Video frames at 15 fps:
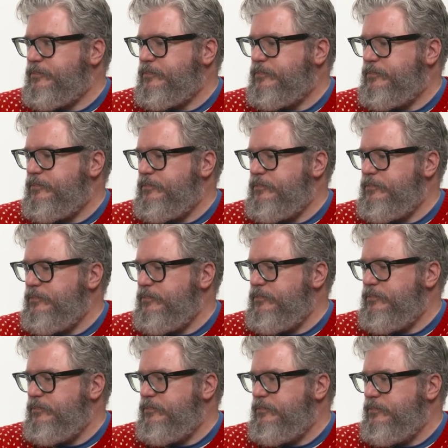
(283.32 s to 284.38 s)

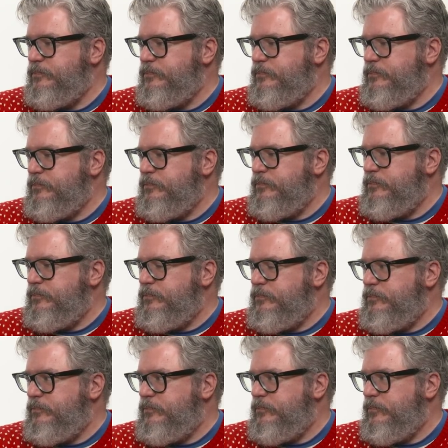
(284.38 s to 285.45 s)

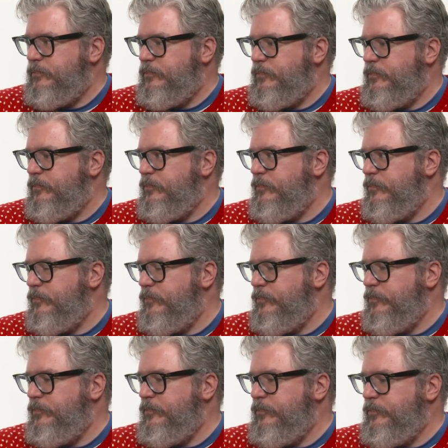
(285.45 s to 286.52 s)

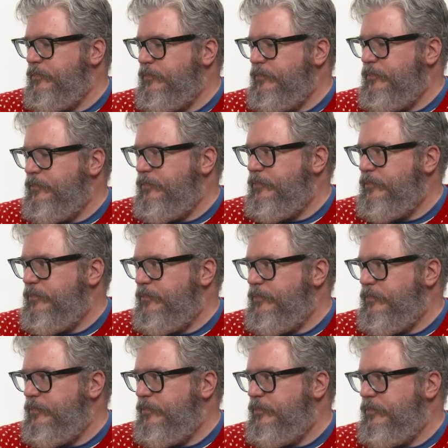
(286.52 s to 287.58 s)

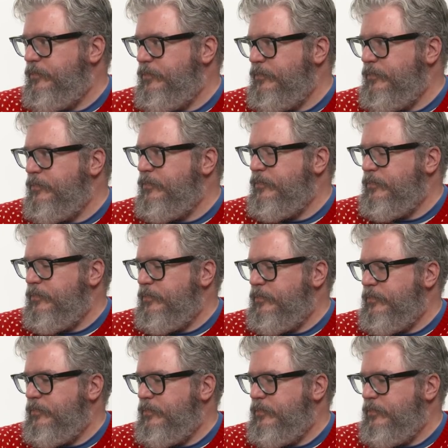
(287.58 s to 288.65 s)

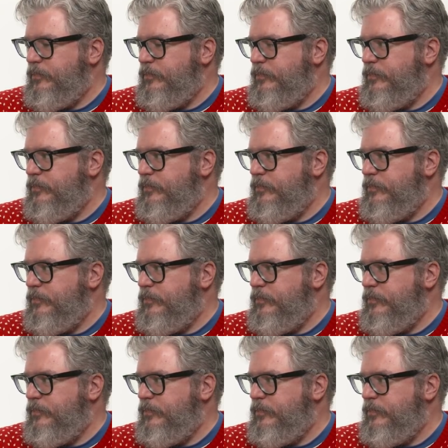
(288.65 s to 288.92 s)
The person shown says nothing.